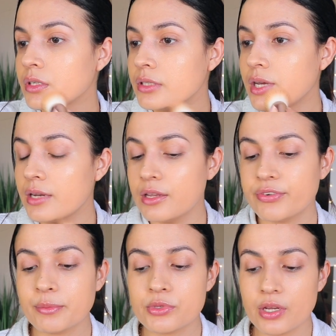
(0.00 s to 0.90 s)
And if
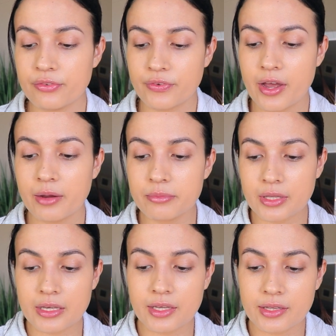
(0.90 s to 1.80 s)
I'm if I'm
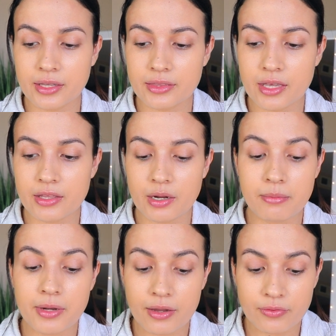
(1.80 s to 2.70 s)
thinking like that, then
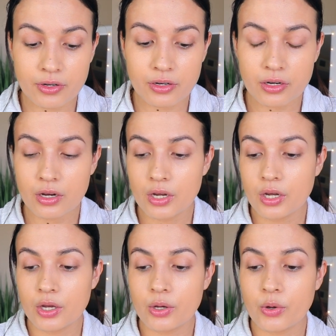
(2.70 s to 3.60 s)
I'm never
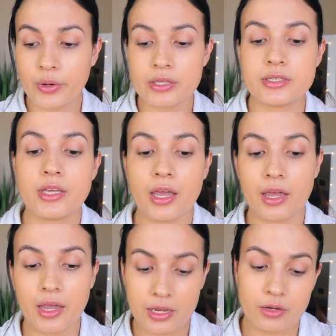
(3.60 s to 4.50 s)
going to
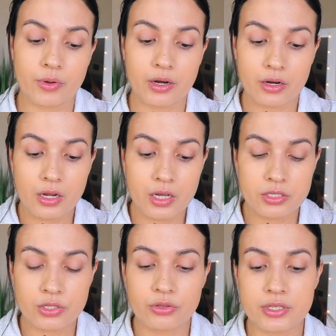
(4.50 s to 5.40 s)
get anywhere.
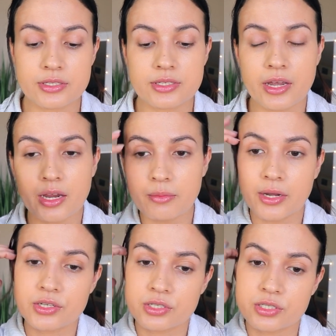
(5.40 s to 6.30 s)
So this time I
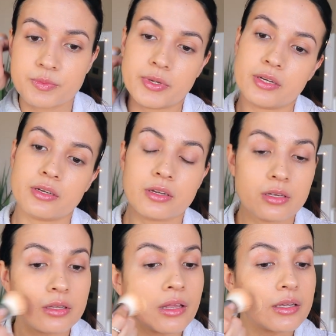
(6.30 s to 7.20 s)
just been
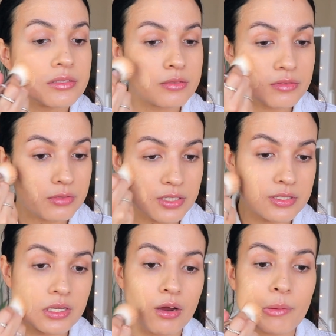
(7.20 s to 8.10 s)
like
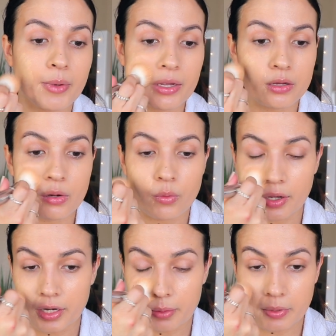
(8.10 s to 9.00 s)
this year I'm like, you know
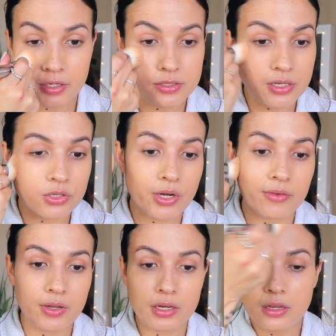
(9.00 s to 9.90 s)
what? I'm gonna start
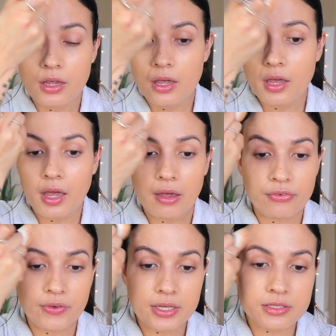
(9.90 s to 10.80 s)
driving.
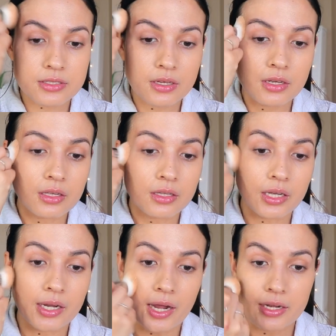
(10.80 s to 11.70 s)
If it.
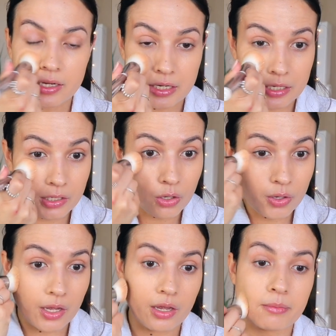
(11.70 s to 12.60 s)
Like I need to go
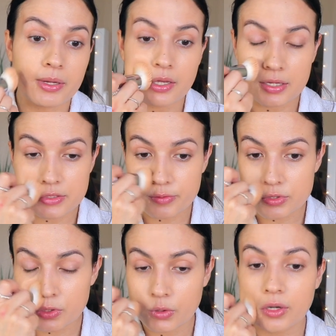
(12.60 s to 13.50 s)
get my kids from
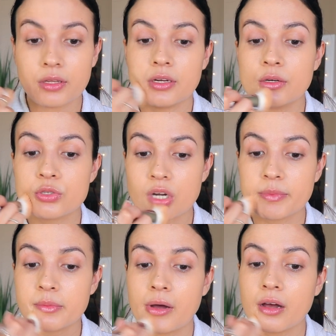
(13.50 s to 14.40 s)
school. I need to go drop
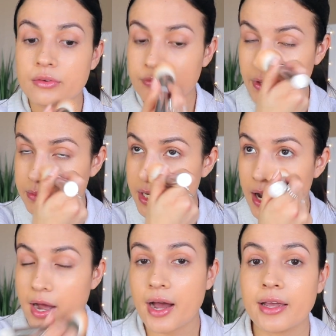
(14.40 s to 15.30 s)
them off. I'm
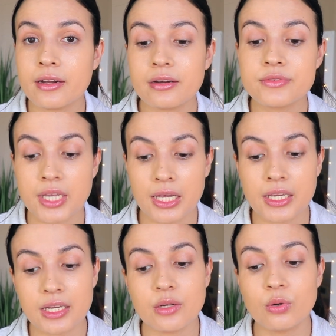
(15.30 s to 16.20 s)
tired of
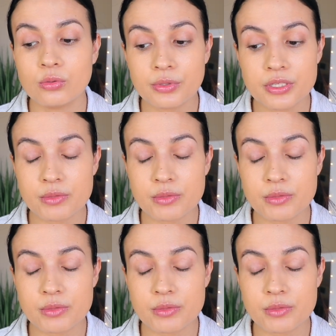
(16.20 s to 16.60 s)
taking Ubers.